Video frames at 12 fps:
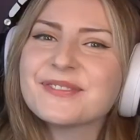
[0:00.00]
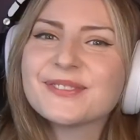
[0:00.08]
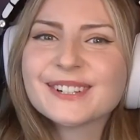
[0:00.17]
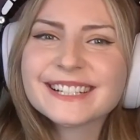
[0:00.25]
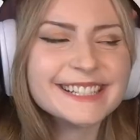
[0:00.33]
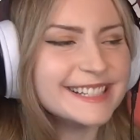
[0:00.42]

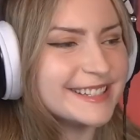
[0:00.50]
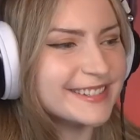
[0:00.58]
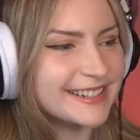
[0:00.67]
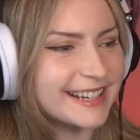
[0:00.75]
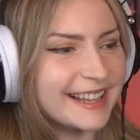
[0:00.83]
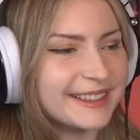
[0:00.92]
Freaking
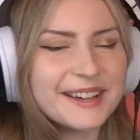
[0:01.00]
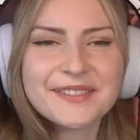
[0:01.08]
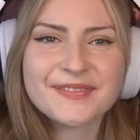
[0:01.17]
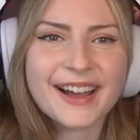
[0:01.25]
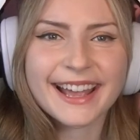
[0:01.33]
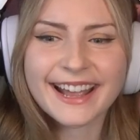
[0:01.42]
knew it. I love
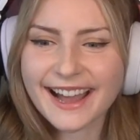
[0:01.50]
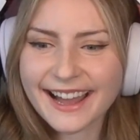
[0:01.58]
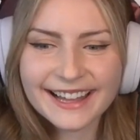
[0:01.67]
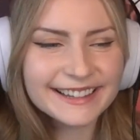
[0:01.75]
my guy.